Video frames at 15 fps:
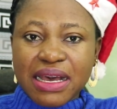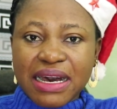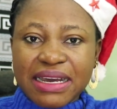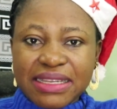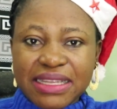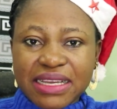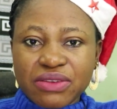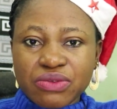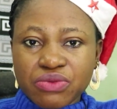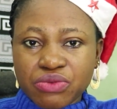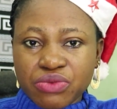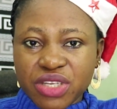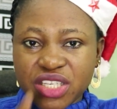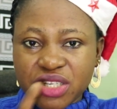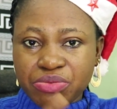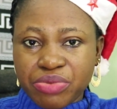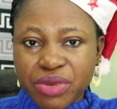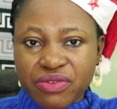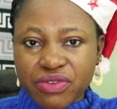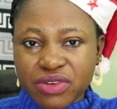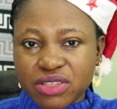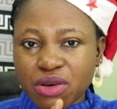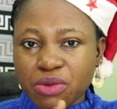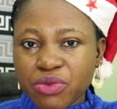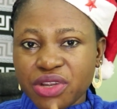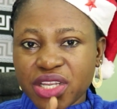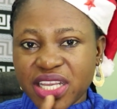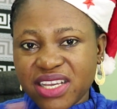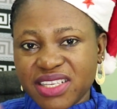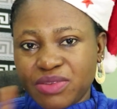And then we didn't pay for.
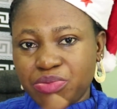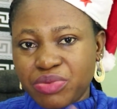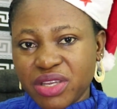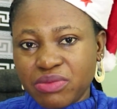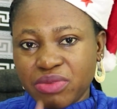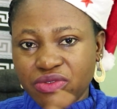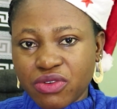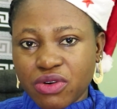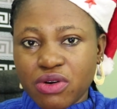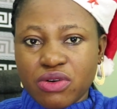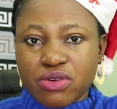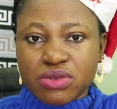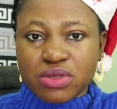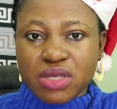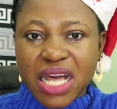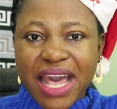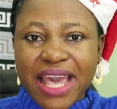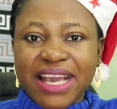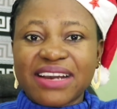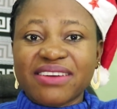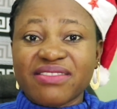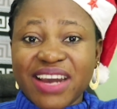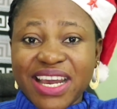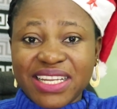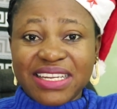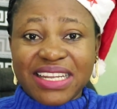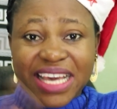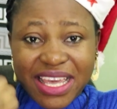Somebody else paid before us. I cried.